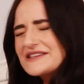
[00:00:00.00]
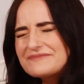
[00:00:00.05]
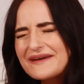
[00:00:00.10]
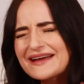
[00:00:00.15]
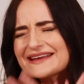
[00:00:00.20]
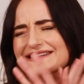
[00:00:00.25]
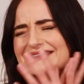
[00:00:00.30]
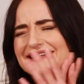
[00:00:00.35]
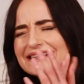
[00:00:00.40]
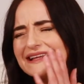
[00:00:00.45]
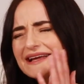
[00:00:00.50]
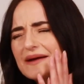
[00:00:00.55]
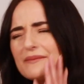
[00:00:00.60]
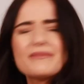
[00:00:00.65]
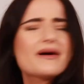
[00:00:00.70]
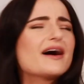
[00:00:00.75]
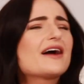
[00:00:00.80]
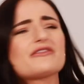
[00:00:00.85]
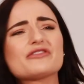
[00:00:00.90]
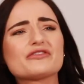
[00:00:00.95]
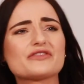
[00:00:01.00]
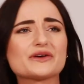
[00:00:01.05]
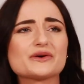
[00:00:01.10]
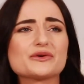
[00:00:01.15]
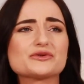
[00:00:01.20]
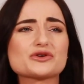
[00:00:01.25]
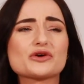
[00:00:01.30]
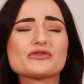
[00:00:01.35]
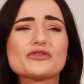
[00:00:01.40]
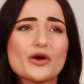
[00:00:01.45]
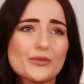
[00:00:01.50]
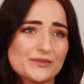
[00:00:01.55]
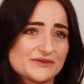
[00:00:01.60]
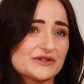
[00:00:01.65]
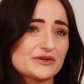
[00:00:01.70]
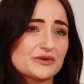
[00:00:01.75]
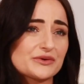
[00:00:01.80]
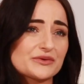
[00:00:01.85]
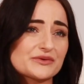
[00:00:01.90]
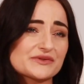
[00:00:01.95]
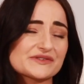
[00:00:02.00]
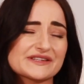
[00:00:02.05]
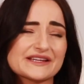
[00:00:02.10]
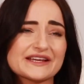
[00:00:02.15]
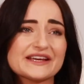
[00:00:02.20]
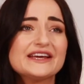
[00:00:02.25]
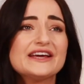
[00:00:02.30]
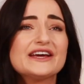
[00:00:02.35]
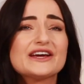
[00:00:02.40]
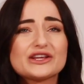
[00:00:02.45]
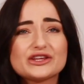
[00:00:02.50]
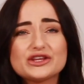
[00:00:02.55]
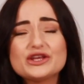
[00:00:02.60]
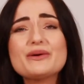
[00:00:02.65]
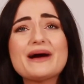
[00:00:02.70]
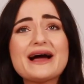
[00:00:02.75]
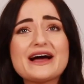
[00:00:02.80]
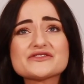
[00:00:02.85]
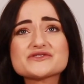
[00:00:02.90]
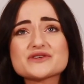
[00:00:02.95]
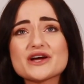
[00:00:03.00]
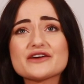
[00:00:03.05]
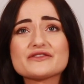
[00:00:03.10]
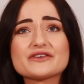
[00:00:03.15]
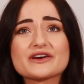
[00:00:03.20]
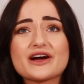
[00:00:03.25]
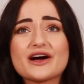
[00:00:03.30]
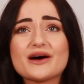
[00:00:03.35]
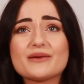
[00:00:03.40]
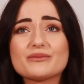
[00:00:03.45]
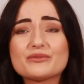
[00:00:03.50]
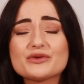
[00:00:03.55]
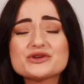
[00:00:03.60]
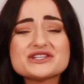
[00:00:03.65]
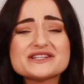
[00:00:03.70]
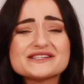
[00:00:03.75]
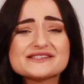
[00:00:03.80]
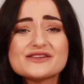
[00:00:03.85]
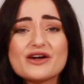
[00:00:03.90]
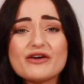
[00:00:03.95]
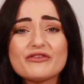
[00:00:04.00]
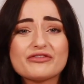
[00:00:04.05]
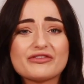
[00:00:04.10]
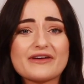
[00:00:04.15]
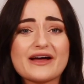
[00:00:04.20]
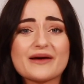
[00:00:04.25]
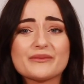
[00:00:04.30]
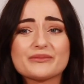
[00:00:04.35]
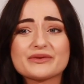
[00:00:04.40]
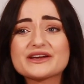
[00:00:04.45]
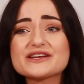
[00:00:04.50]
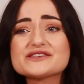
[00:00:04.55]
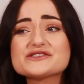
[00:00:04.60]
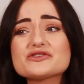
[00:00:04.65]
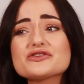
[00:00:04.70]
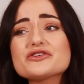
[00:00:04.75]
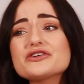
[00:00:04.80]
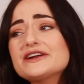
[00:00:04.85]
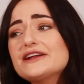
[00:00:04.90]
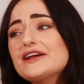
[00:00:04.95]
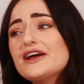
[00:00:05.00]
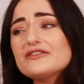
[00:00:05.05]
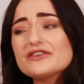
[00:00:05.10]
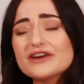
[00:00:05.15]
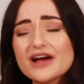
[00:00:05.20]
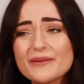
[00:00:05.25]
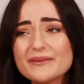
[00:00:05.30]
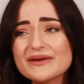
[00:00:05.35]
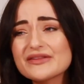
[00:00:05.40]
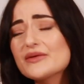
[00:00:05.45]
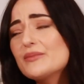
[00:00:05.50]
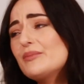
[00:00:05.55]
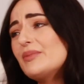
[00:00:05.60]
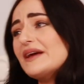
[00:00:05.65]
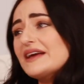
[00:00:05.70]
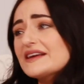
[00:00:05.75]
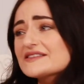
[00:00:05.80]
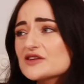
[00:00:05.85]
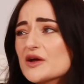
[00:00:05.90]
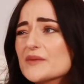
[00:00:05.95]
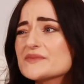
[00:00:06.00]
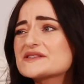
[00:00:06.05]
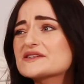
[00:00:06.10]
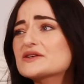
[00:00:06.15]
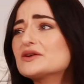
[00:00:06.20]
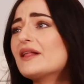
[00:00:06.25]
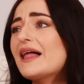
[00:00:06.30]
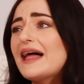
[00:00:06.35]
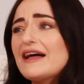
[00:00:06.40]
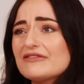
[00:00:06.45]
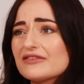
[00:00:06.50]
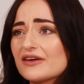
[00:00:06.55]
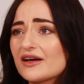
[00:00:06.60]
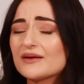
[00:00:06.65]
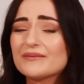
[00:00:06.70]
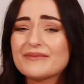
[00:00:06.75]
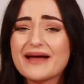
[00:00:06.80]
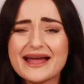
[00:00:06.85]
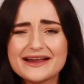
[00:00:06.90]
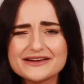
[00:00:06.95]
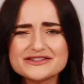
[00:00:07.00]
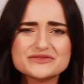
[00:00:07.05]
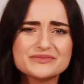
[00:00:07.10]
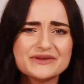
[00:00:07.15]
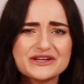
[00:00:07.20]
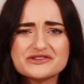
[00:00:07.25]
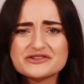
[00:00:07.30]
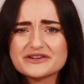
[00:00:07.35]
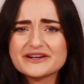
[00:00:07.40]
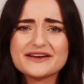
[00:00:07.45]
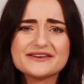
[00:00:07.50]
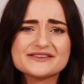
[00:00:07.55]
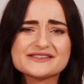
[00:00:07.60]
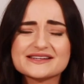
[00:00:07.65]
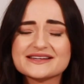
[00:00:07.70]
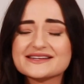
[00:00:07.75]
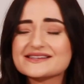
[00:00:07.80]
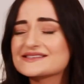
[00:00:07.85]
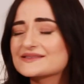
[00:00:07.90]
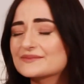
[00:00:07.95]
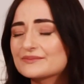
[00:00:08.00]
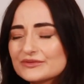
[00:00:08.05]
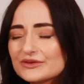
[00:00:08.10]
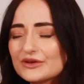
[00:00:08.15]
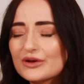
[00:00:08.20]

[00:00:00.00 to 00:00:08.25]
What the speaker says: It's basically a minefield of obstacles that you have to overcome, which is not fair because you're already overcoming the biggest obstacle ever, endometriosis.